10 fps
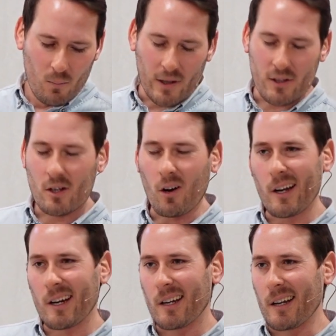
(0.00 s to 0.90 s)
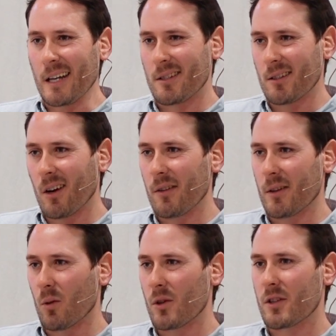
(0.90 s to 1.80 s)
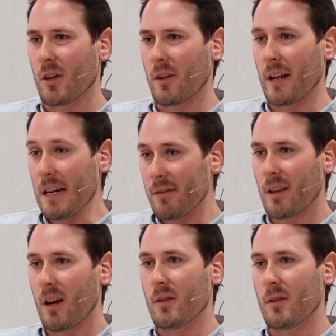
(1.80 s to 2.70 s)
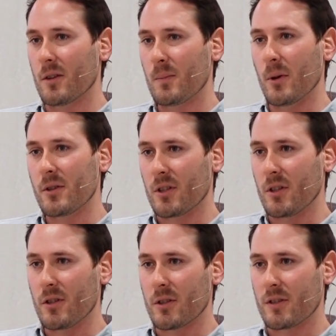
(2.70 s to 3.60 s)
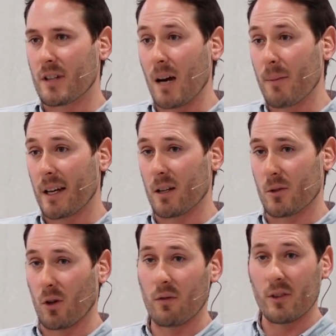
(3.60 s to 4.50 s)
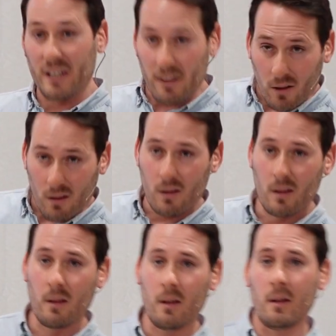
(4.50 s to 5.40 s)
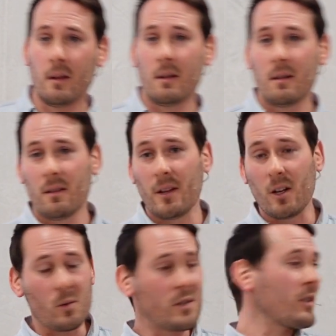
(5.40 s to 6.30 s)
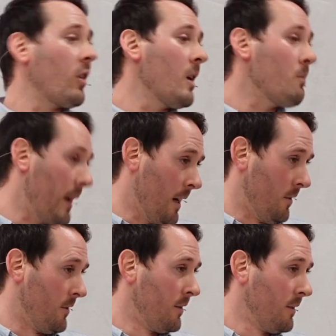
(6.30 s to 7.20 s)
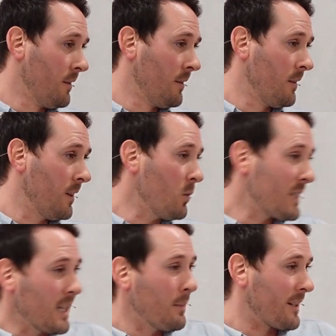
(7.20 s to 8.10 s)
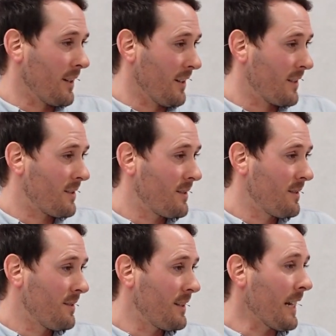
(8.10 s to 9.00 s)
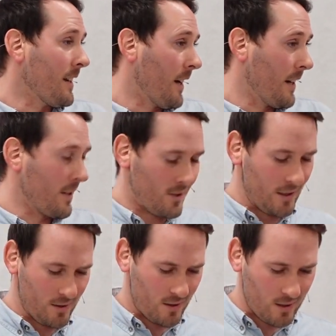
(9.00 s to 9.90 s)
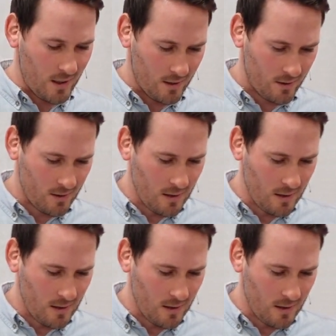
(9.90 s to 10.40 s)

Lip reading: But it's kind of neat to note there also that even though this persecution is coming and it was of the devil, that it was time-bound. It was limited. It's 10 days, Jesus says.